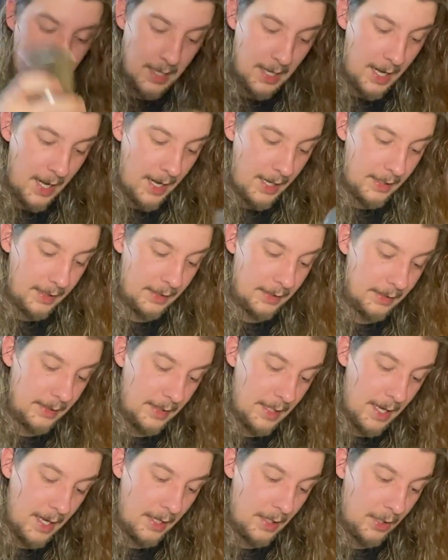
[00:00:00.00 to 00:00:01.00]
And
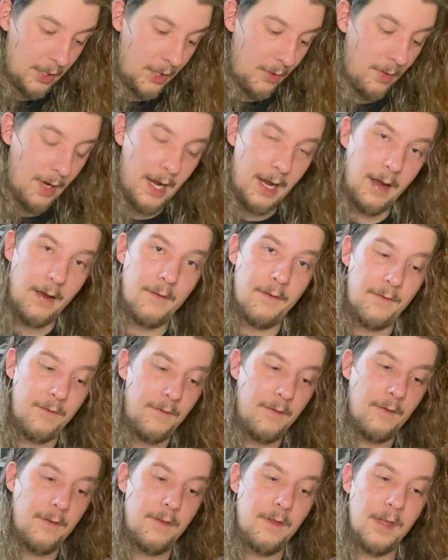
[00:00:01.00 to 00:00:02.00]
then you have
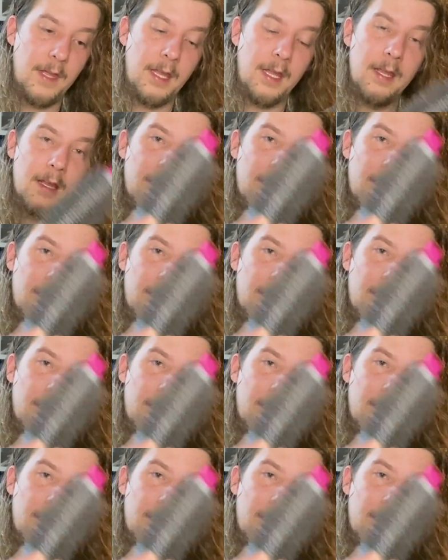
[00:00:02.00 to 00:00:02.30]
the